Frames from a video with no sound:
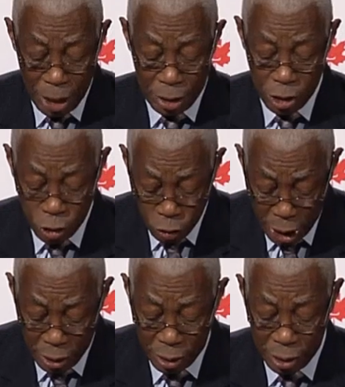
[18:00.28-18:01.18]
at
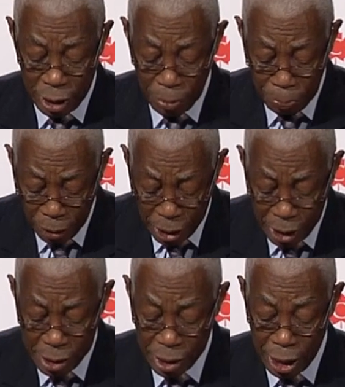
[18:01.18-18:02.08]
strengthening
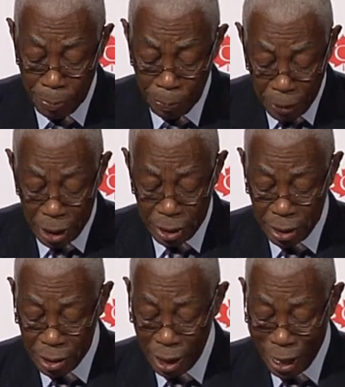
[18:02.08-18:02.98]
police
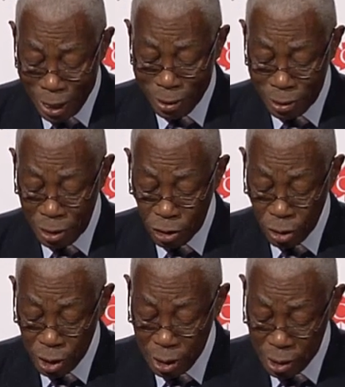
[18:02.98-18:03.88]
capabilities and the
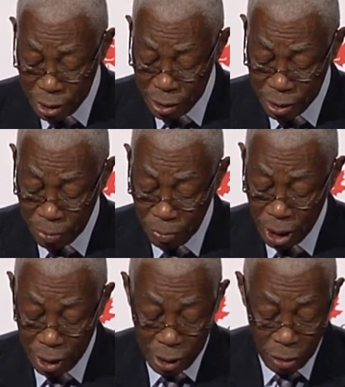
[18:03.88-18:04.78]
justice system
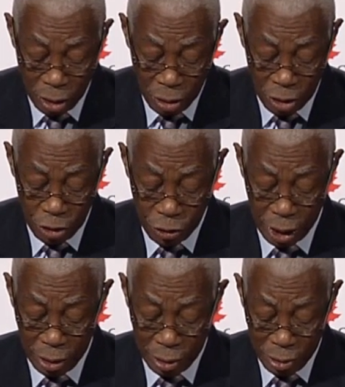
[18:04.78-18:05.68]
in our country.
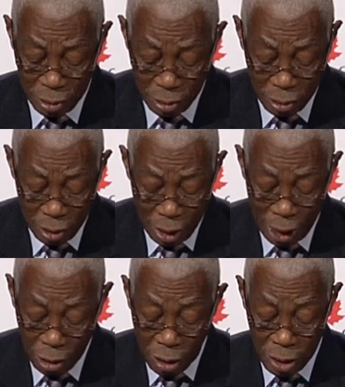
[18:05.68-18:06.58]

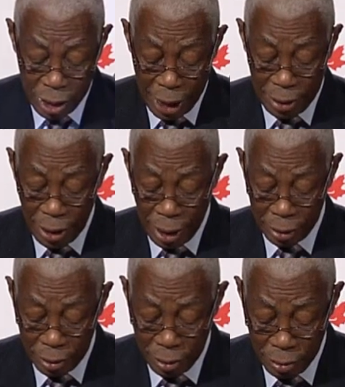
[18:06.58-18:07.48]
Alongside
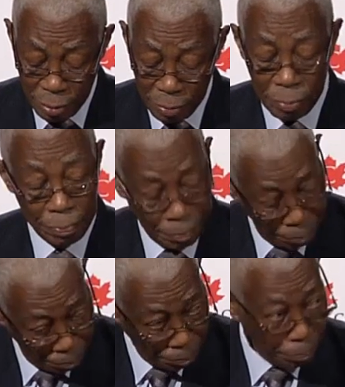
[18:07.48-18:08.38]
that,
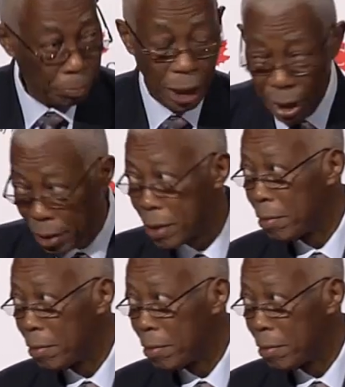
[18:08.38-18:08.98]
please,